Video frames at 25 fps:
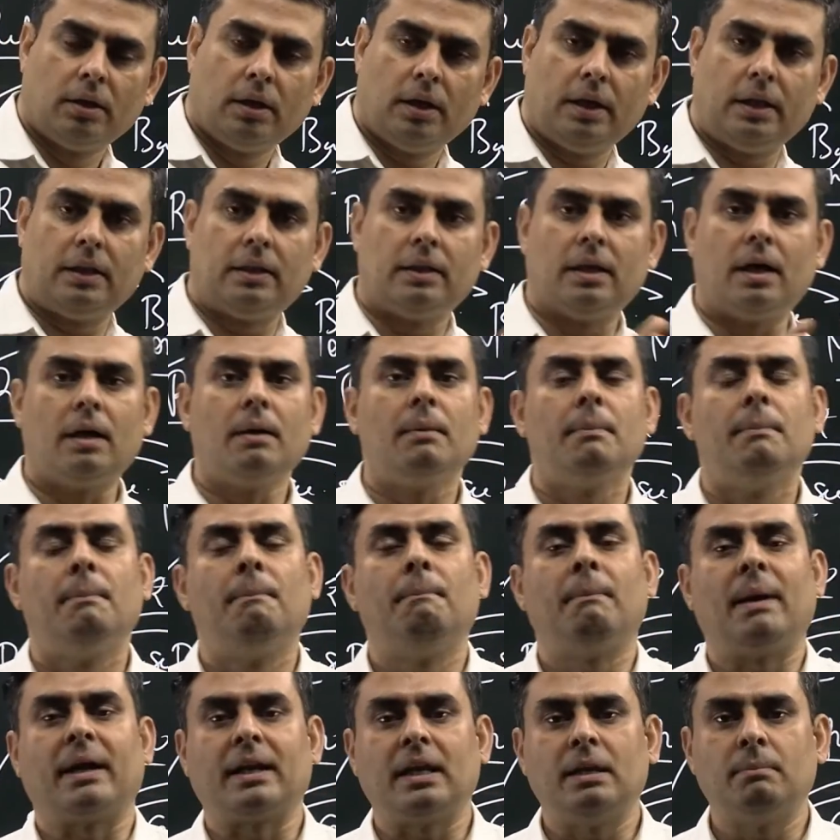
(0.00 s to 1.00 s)
in the
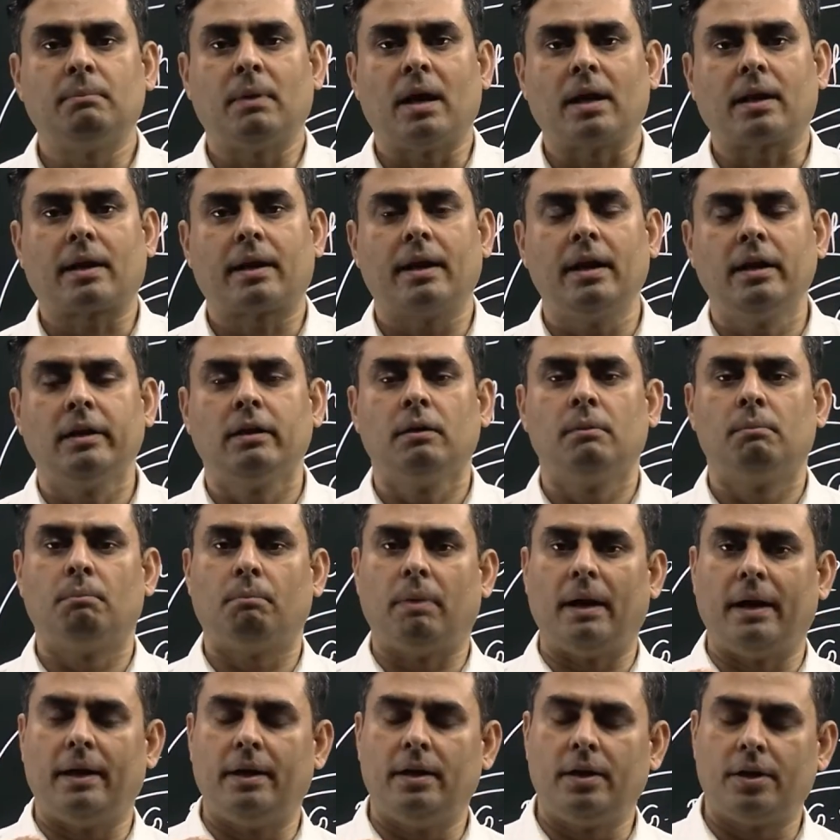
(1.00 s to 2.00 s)
money market
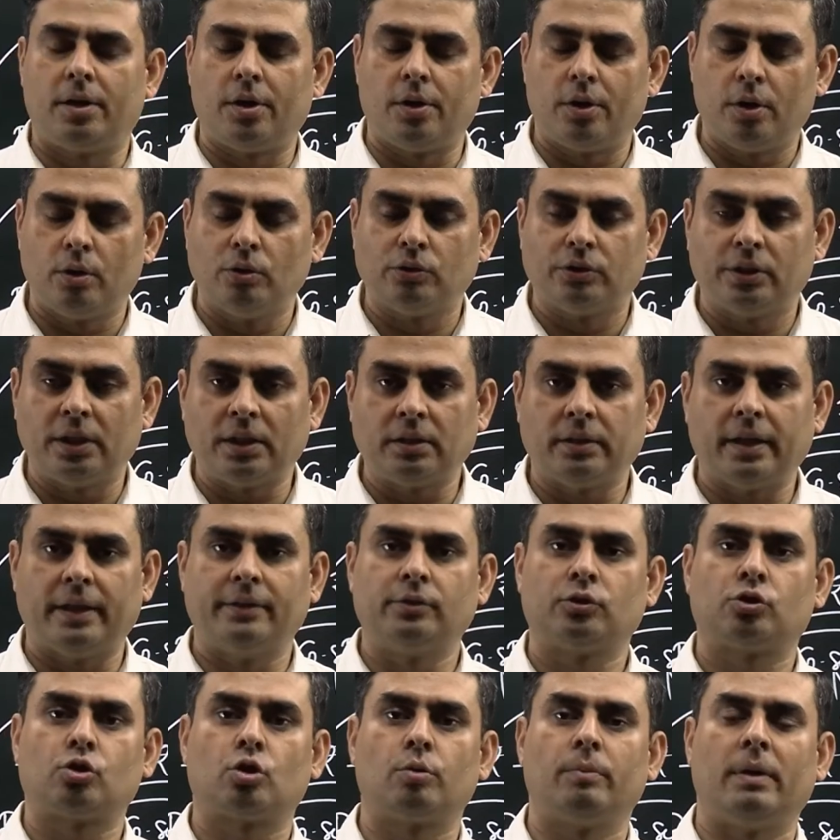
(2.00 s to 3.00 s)
by introducing the
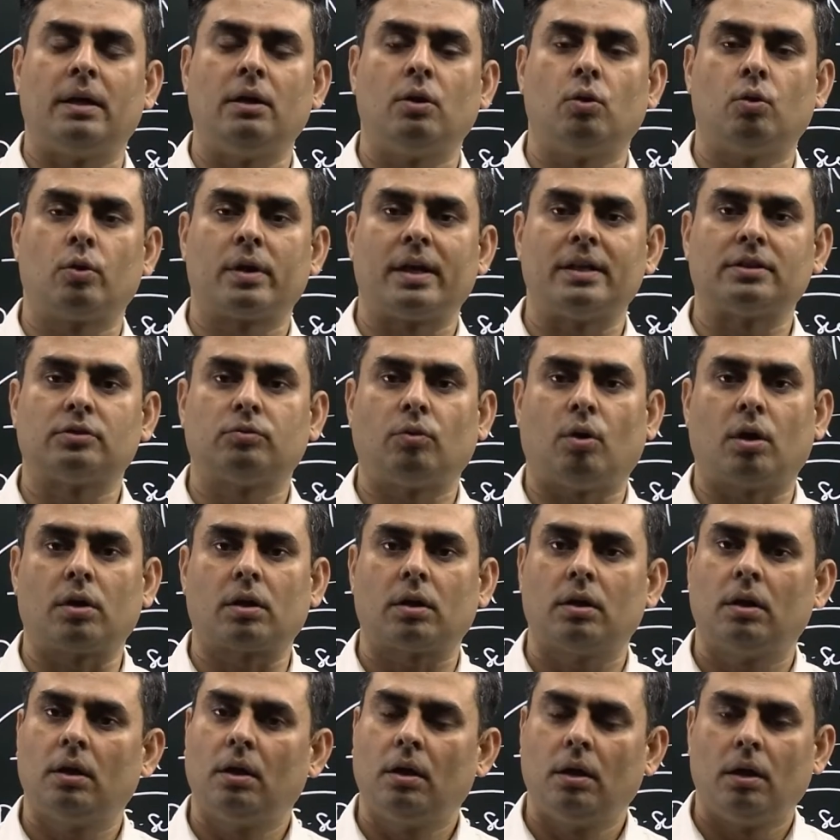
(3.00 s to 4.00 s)
instrument known as what?
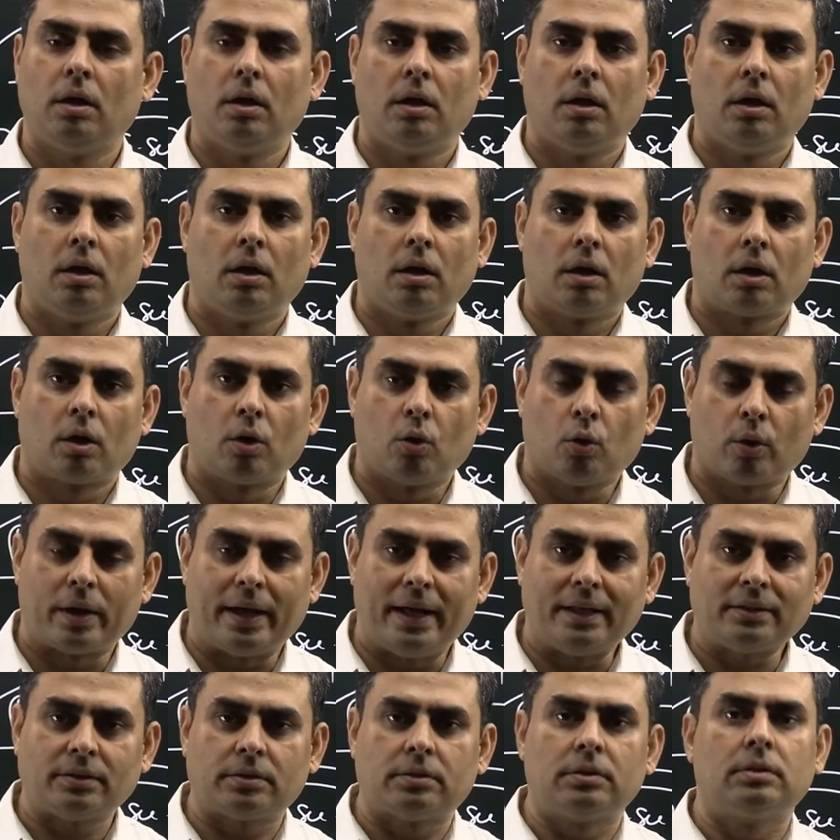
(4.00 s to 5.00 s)
Known
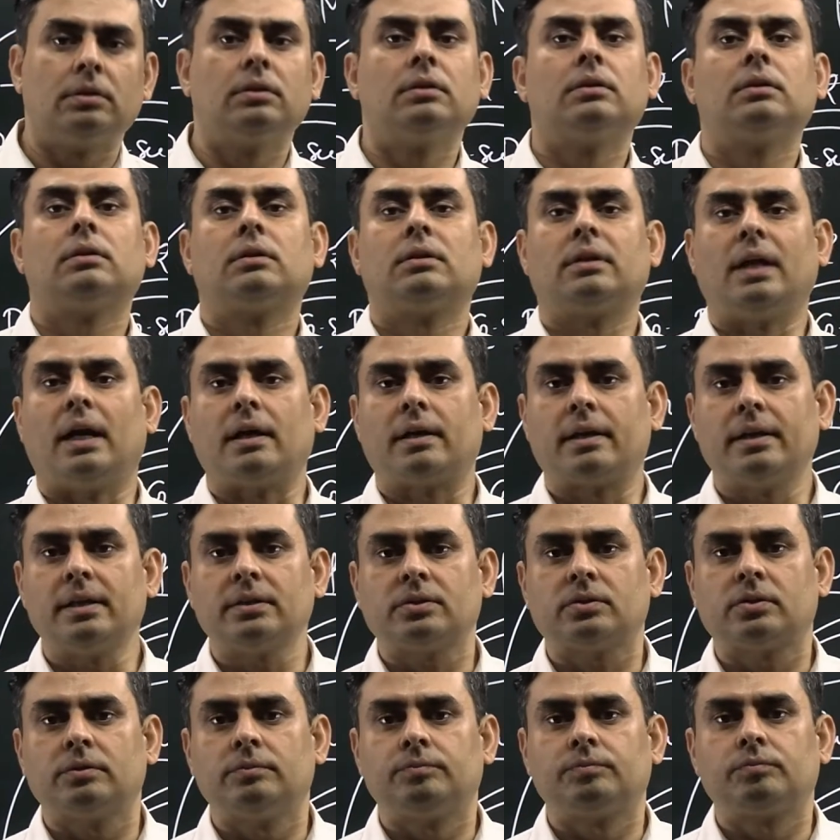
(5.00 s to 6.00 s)
as, that
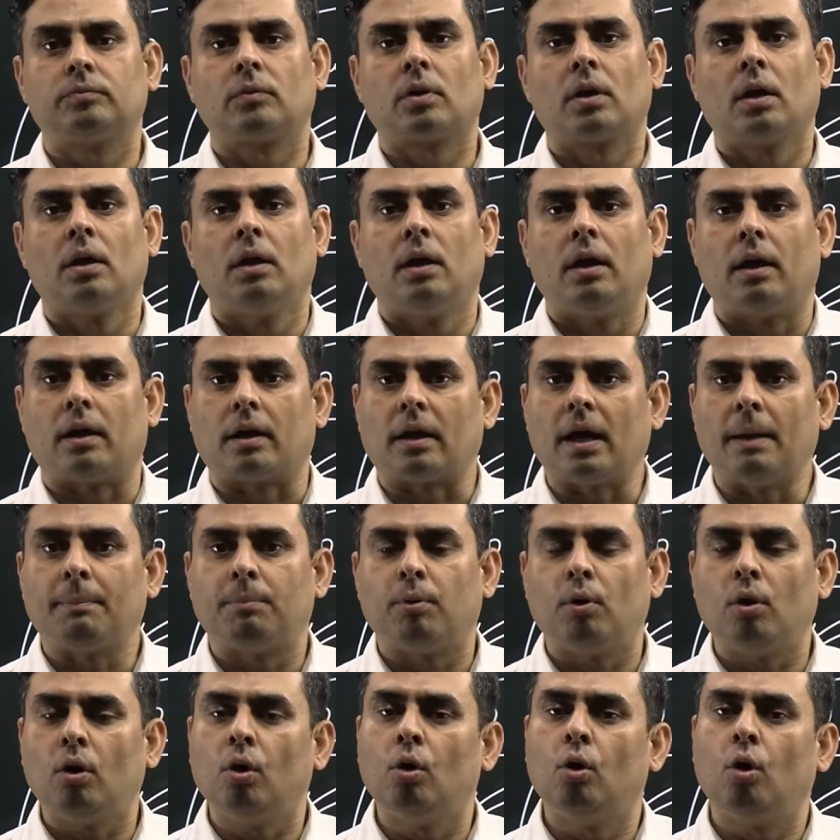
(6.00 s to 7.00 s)
is,
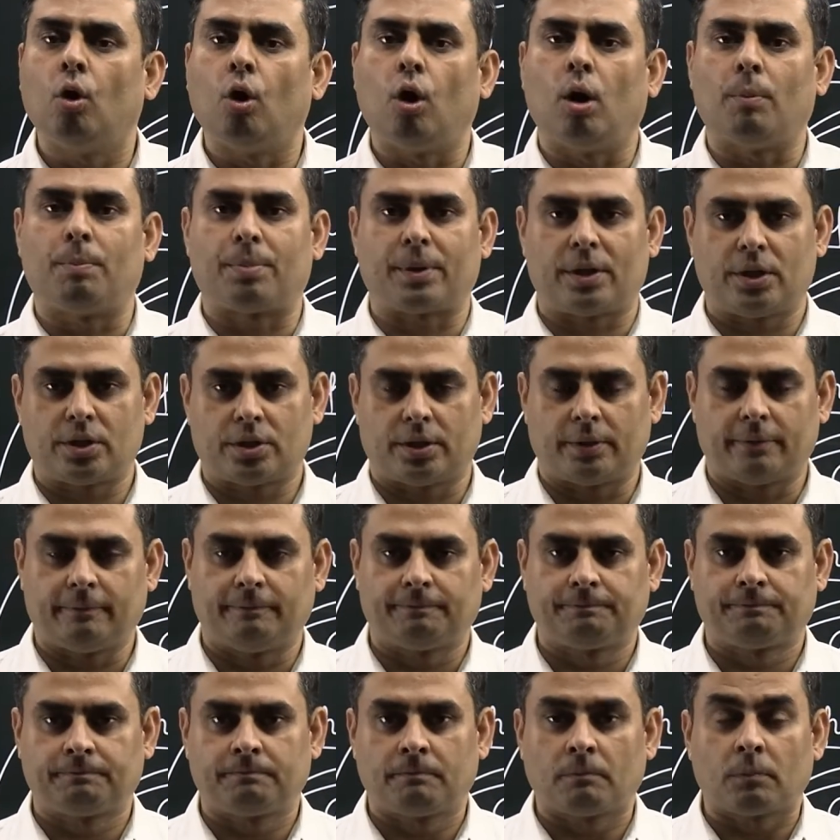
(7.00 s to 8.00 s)
repo operation.
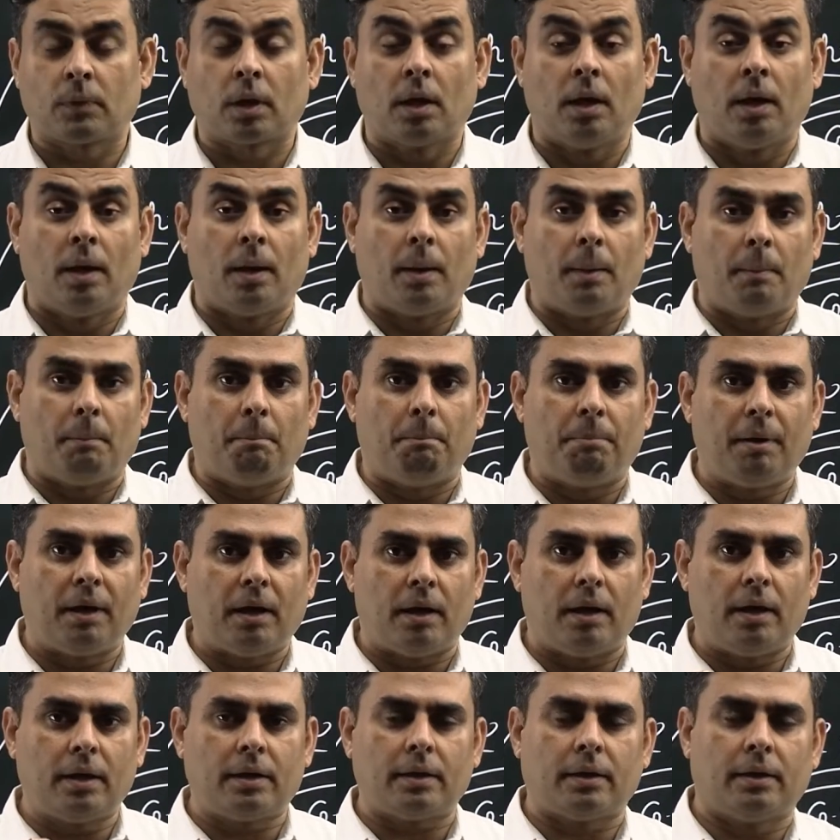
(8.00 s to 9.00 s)

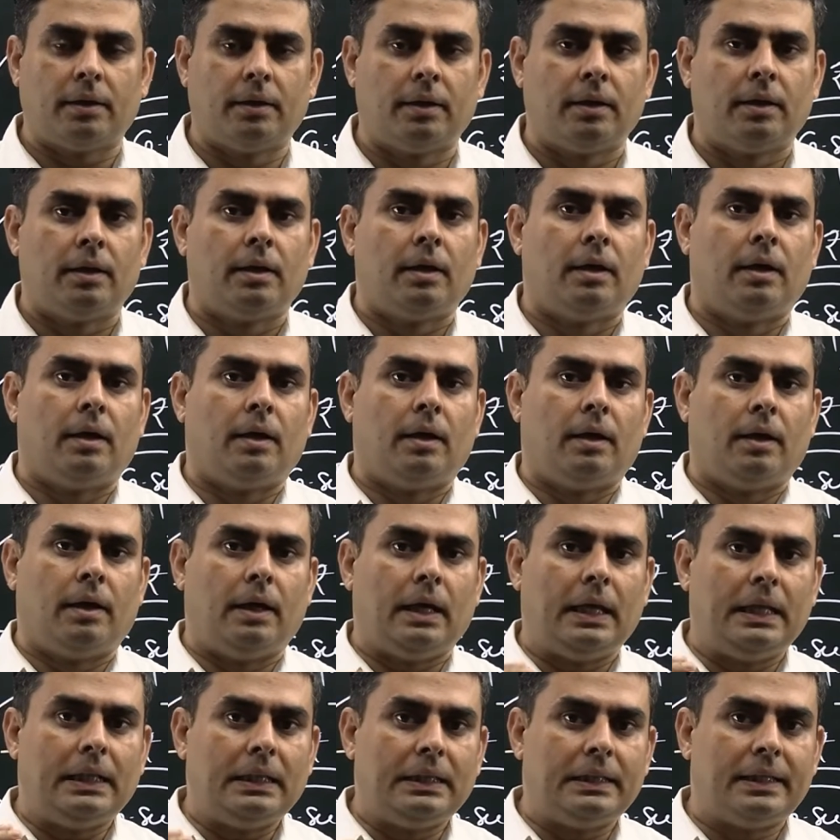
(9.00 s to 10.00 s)
But
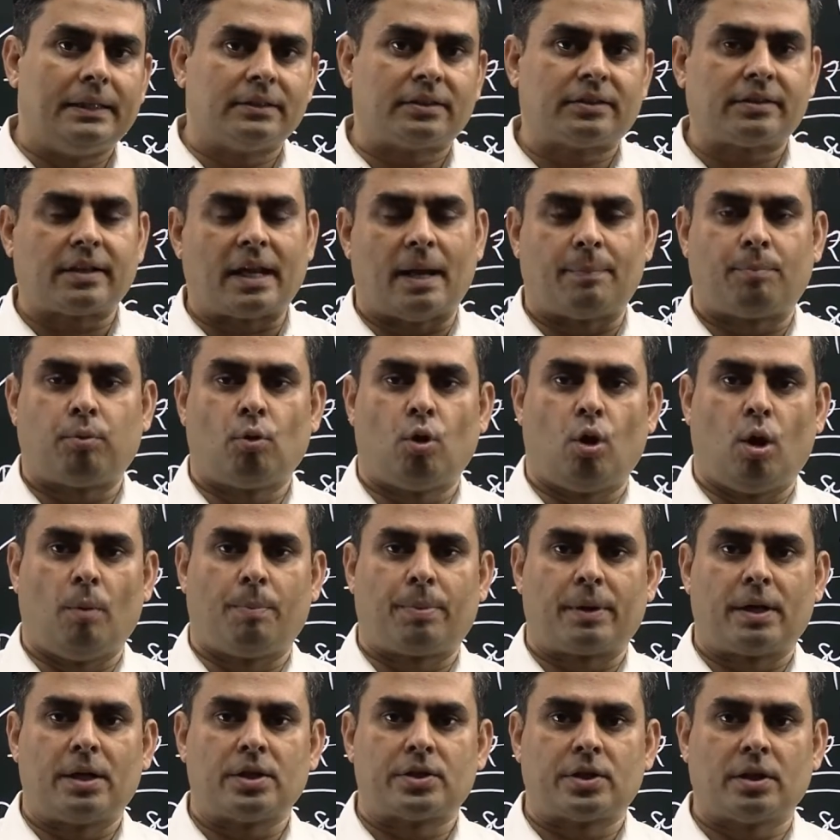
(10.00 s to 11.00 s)
in this repo
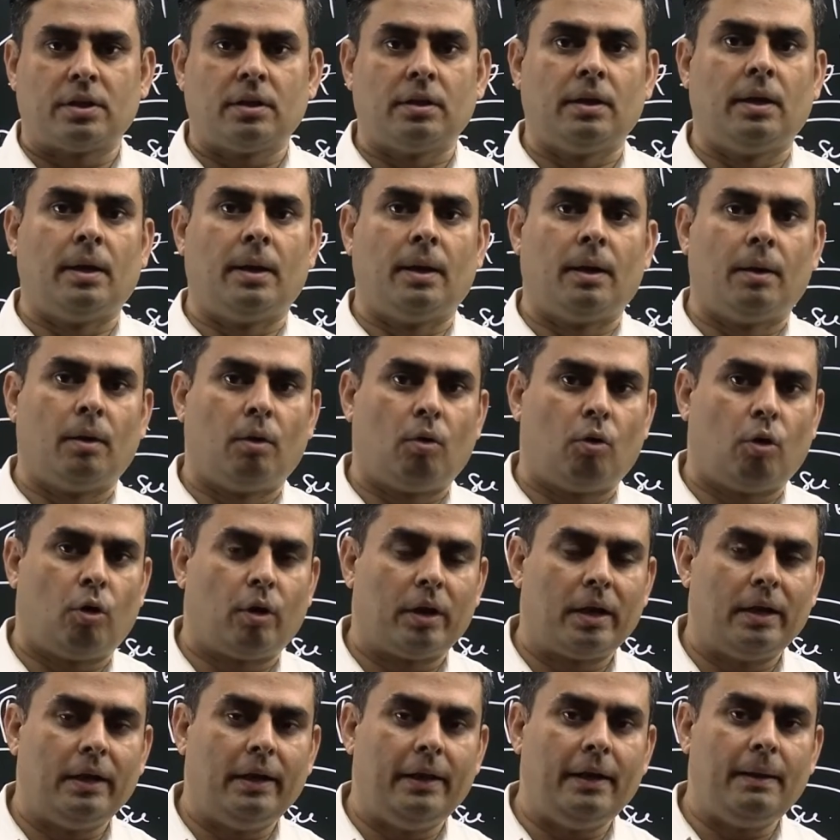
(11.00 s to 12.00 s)
operation,
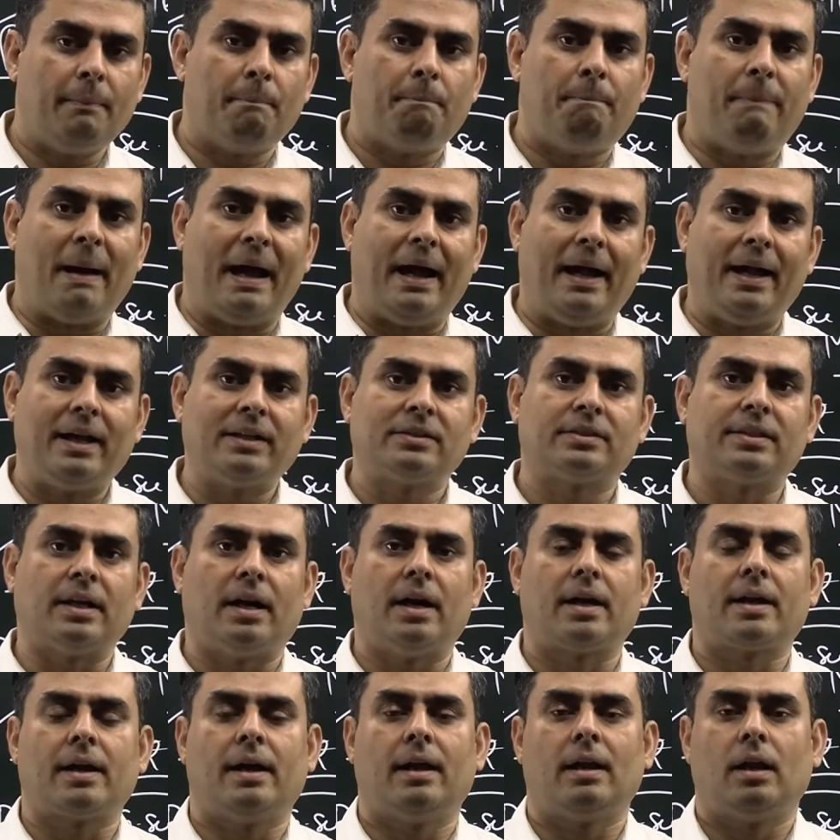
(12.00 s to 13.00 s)
only banks
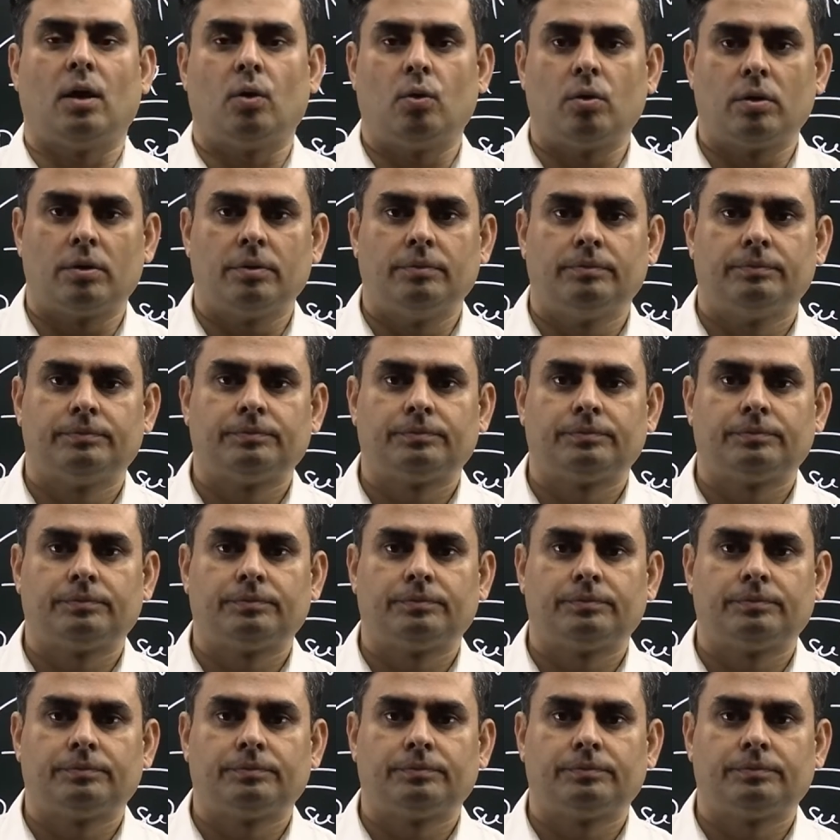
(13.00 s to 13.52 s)
are allowed.